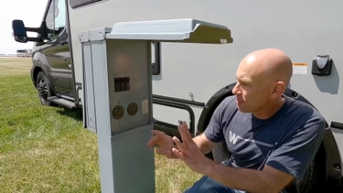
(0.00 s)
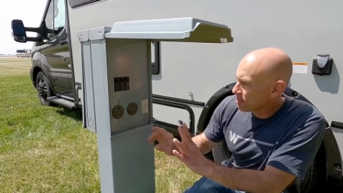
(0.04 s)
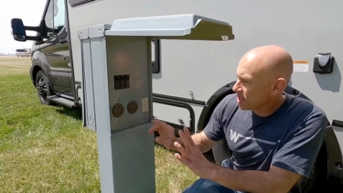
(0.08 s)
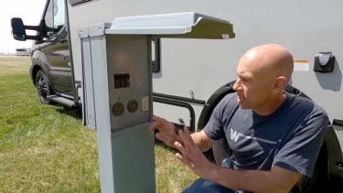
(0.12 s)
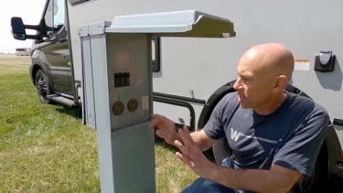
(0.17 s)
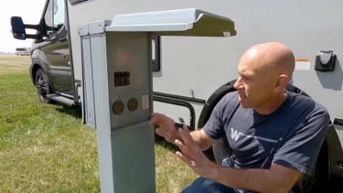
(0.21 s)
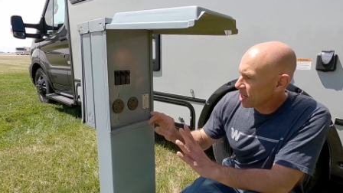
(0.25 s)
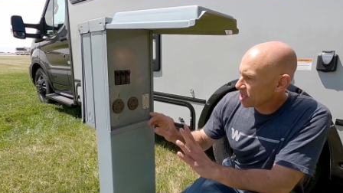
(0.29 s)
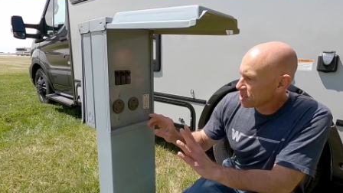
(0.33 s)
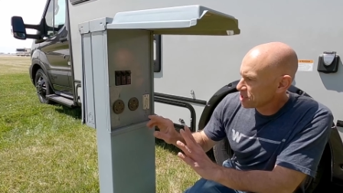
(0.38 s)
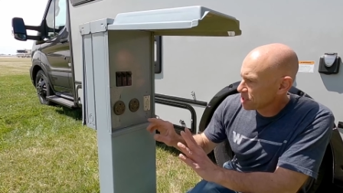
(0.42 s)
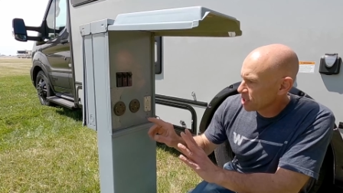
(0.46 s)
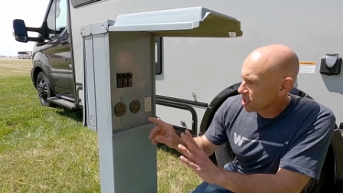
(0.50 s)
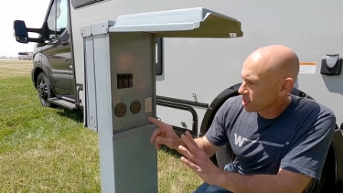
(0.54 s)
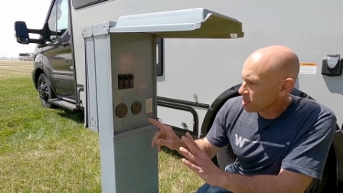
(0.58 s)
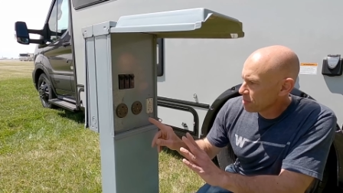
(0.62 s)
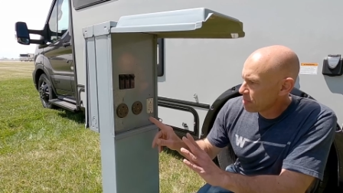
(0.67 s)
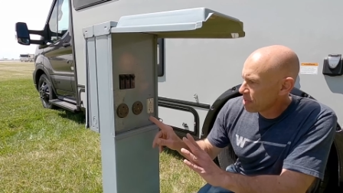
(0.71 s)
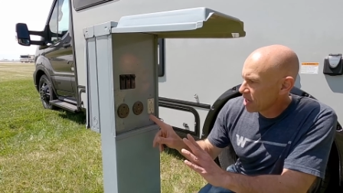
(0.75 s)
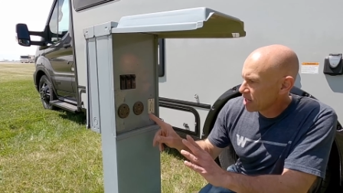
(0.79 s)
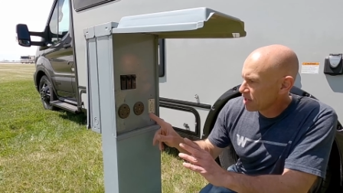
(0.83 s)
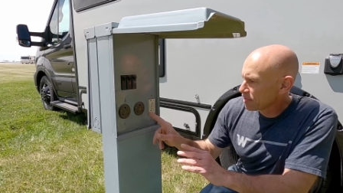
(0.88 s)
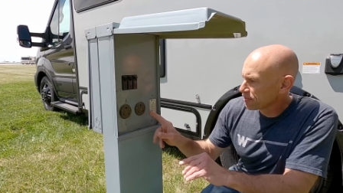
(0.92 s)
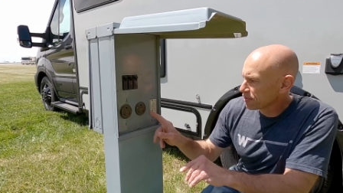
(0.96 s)
is pretty
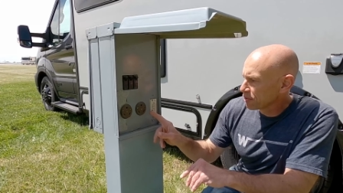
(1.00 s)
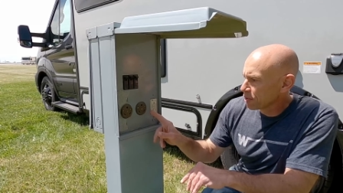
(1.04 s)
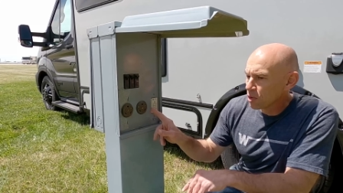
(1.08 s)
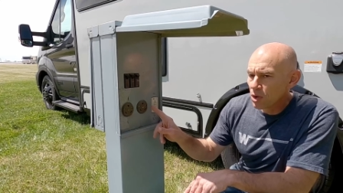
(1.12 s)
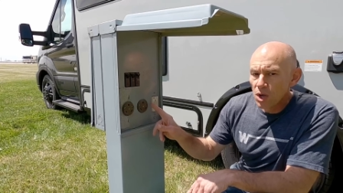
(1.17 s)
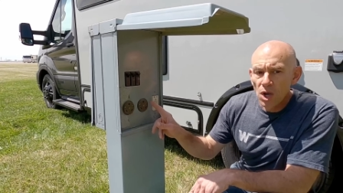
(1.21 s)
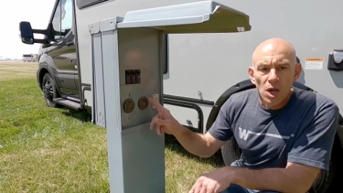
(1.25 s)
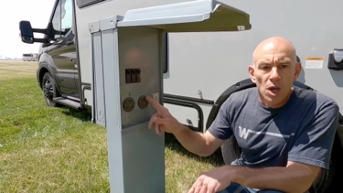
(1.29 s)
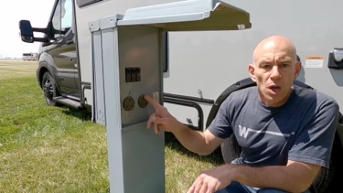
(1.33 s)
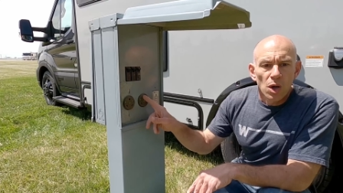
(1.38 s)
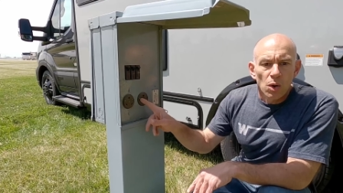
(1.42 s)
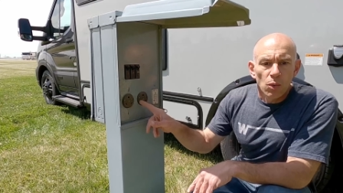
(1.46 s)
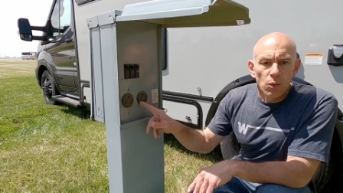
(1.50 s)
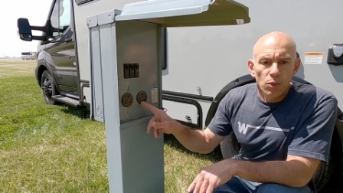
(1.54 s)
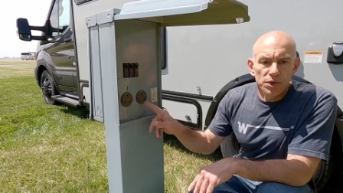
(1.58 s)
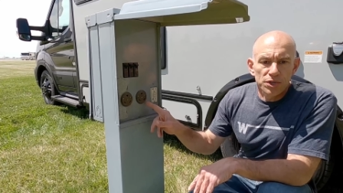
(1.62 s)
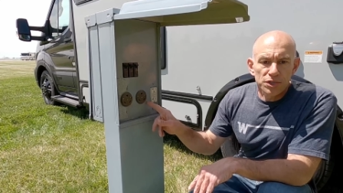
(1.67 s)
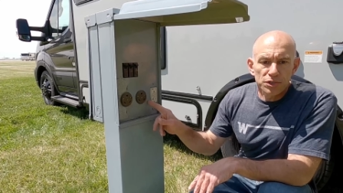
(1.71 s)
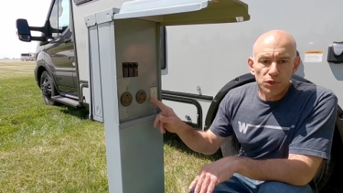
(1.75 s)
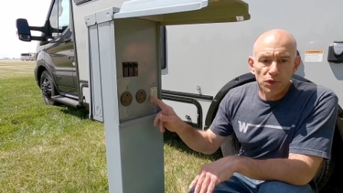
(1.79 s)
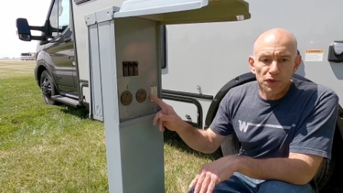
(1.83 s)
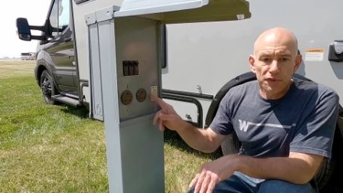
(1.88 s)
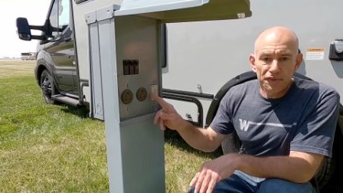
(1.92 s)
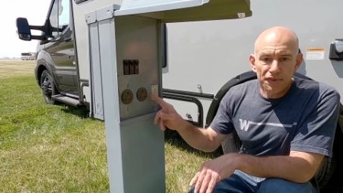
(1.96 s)
simple.
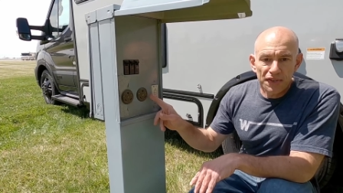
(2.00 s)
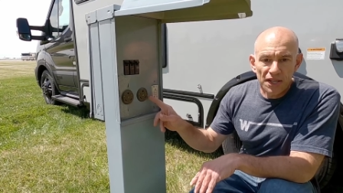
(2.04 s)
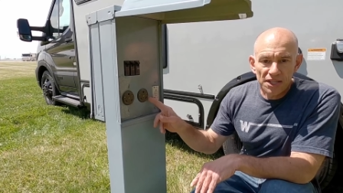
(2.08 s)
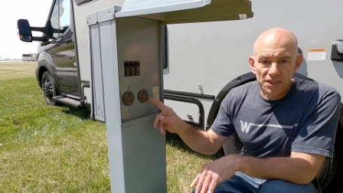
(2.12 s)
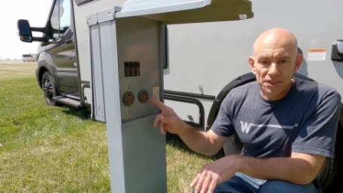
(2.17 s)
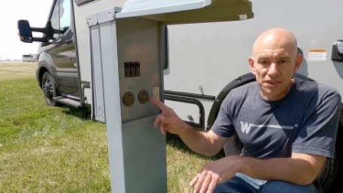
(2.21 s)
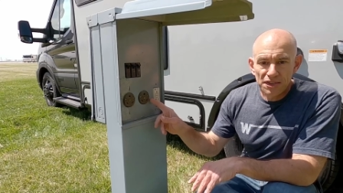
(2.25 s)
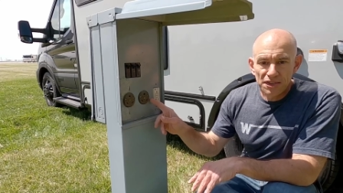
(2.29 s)
First thing you need